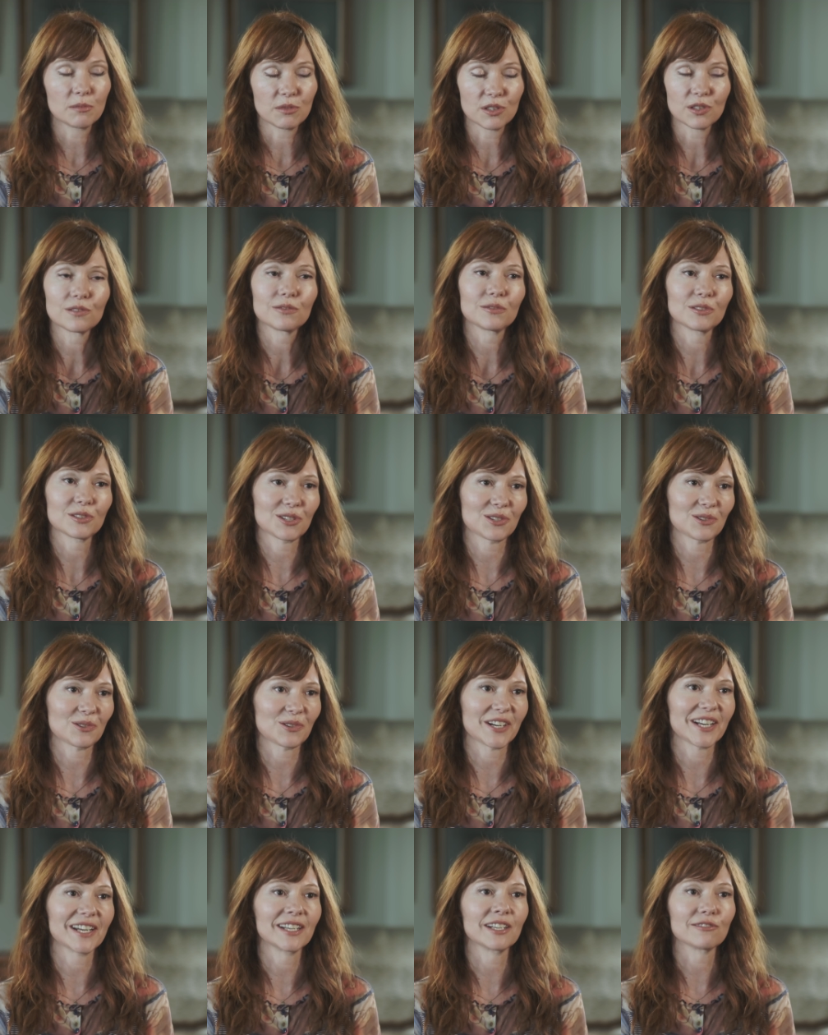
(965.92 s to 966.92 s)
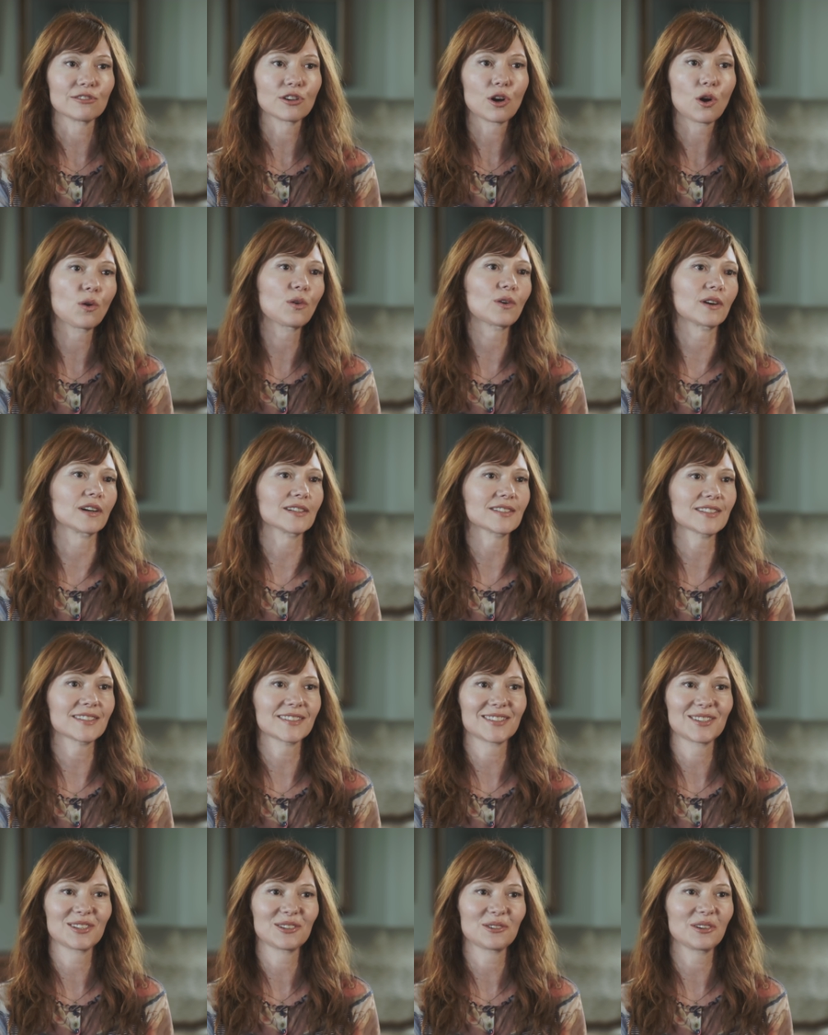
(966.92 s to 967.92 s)
beautiful story, and of
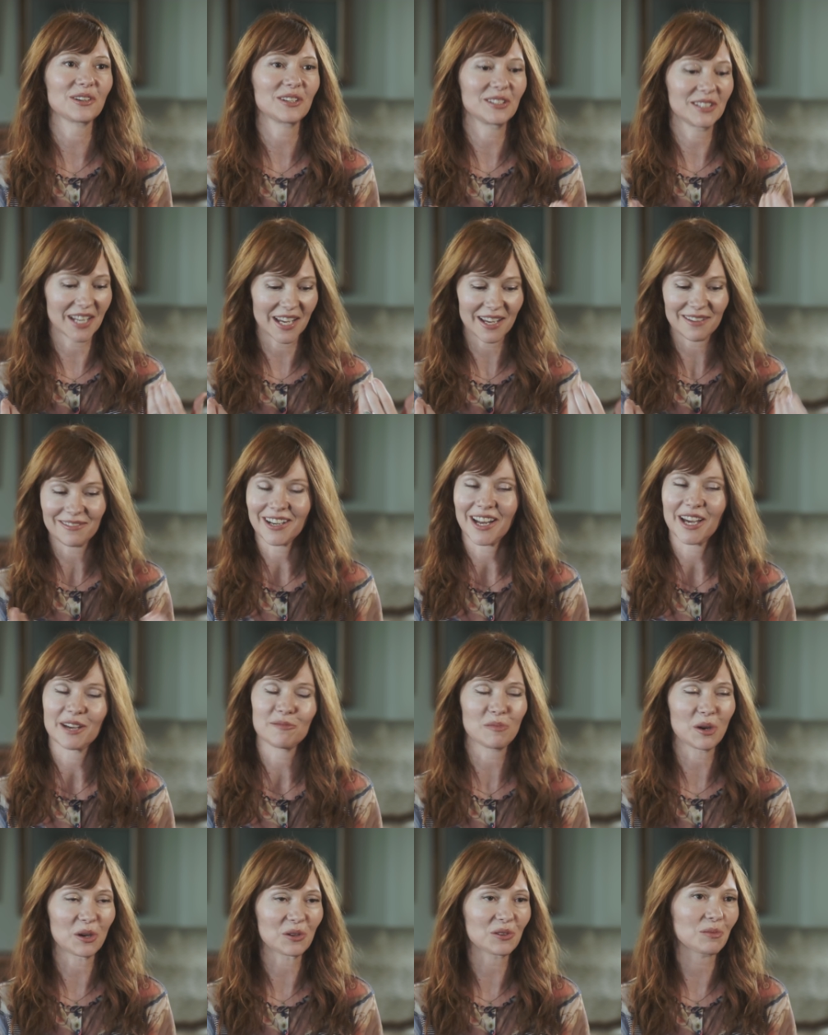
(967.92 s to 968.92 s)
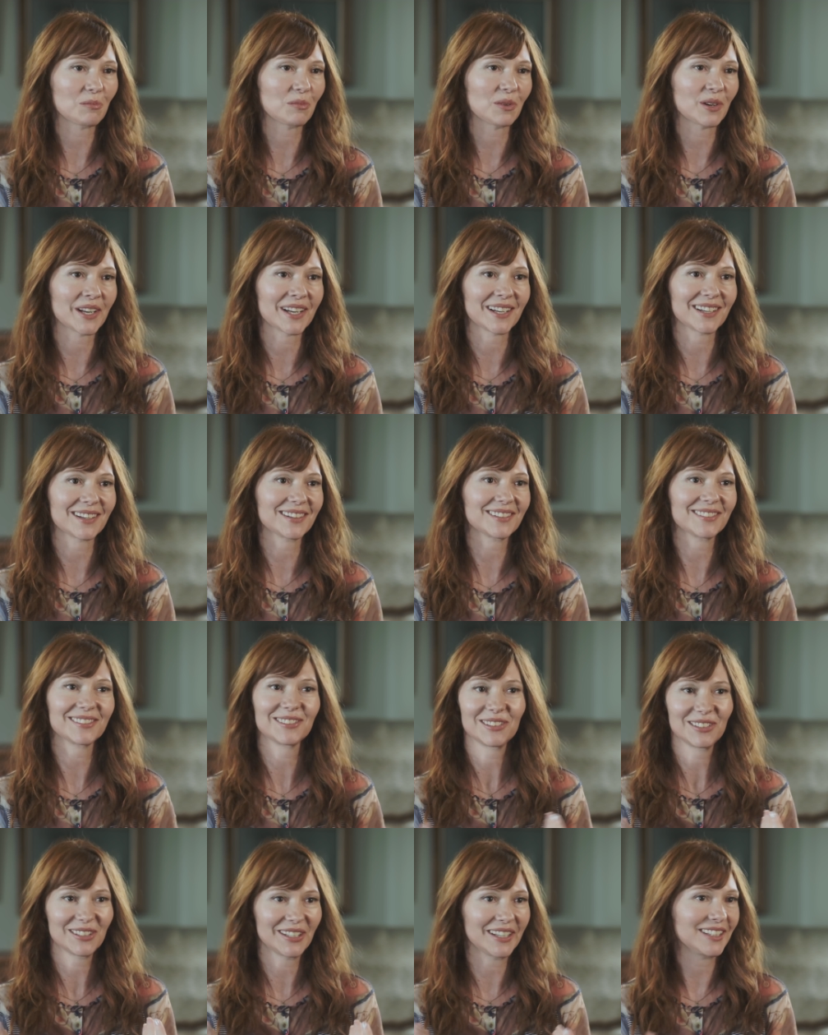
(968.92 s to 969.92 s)
course, Dave and I both bring,
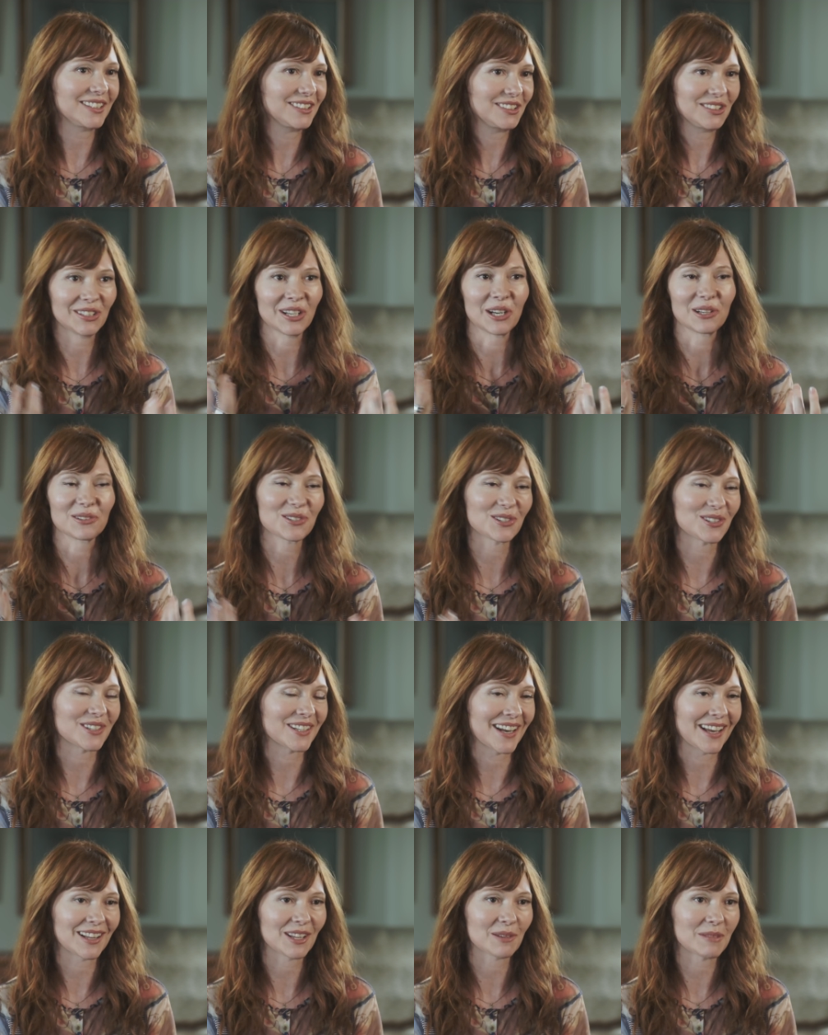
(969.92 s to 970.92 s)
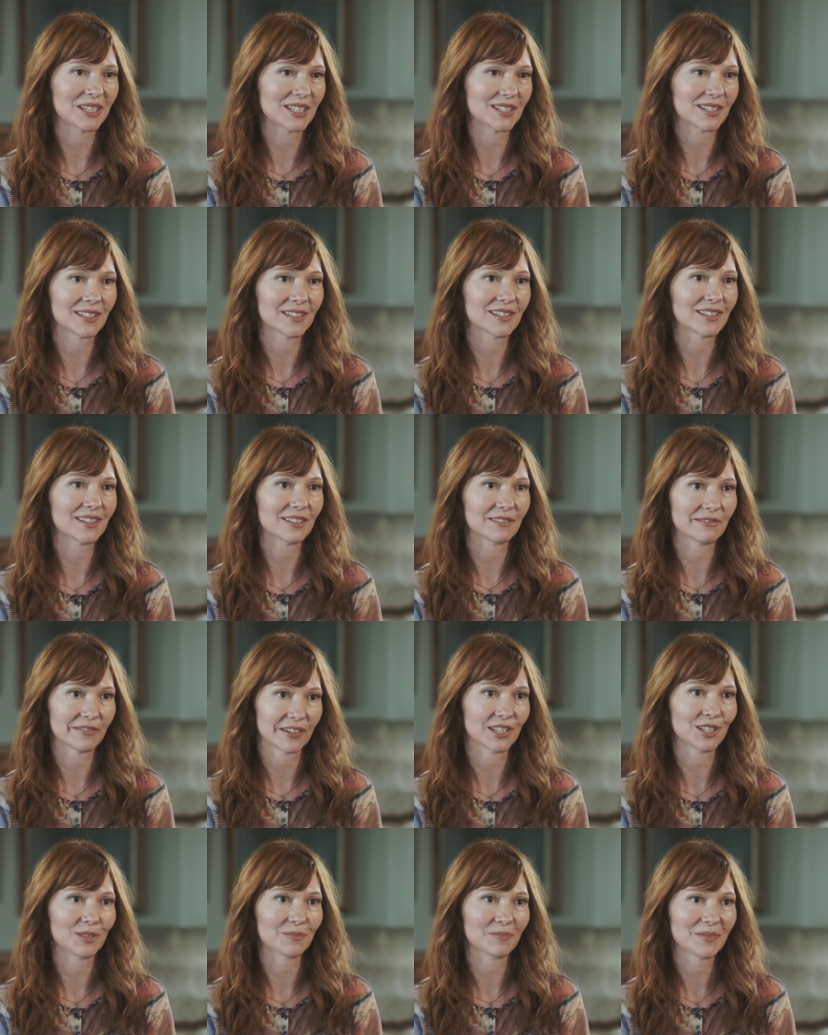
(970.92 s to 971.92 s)
you know, certain elements into the
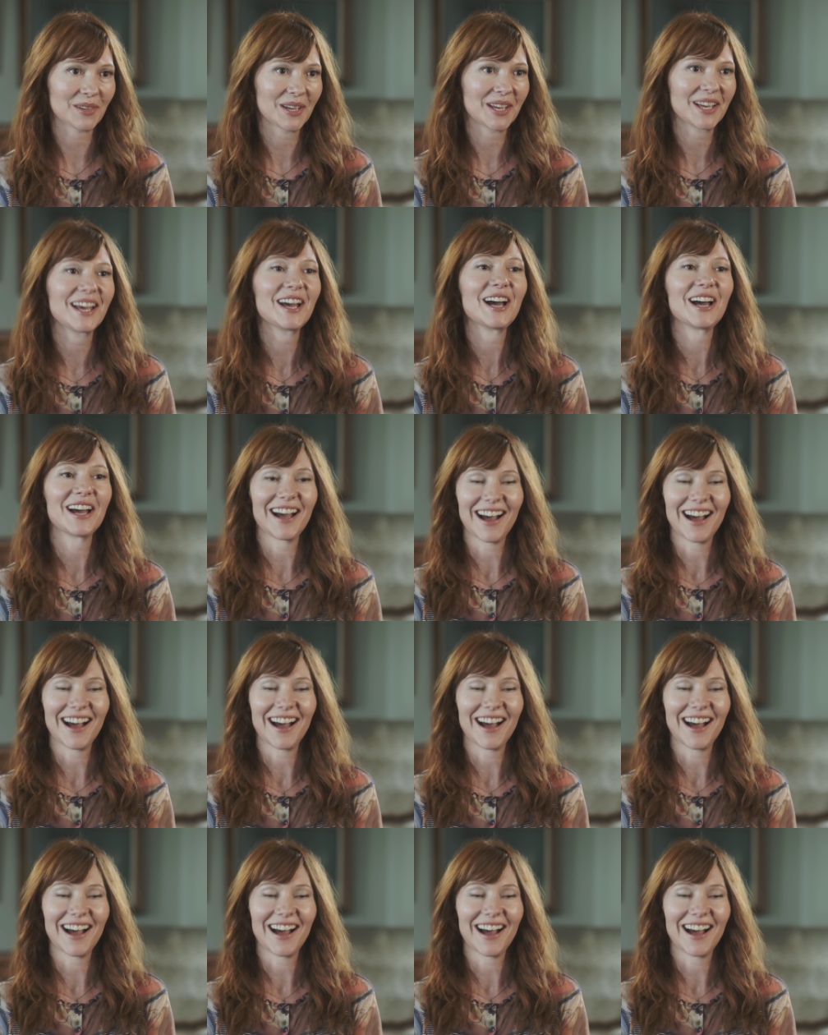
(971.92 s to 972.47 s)
film. Mm.